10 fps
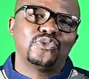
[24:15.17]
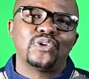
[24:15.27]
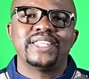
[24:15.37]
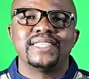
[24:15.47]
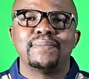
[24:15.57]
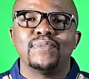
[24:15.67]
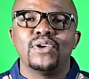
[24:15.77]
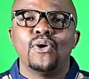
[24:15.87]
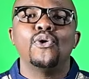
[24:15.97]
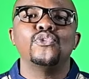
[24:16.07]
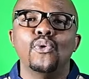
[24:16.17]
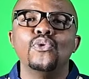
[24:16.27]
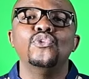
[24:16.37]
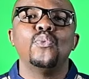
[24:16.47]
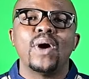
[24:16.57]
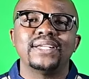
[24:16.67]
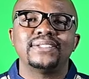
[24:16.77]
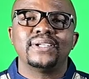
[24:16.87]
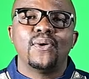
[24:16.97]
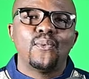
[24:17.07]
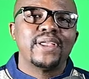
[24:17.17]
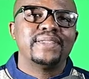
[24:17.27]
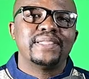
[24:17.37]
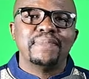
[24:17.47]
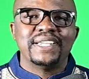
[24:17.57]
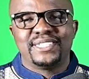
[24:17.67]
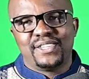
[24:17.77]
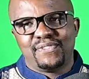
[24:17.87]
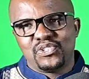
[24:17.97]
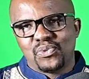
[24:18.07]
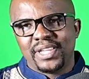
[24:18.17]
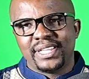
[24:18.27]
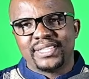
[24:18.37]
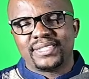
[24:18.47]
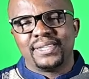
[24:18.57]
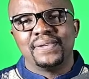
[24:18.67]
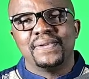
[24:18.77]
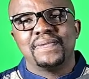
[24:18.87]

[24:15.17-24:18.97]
you hate them? Or you only want when the money is given to ANC?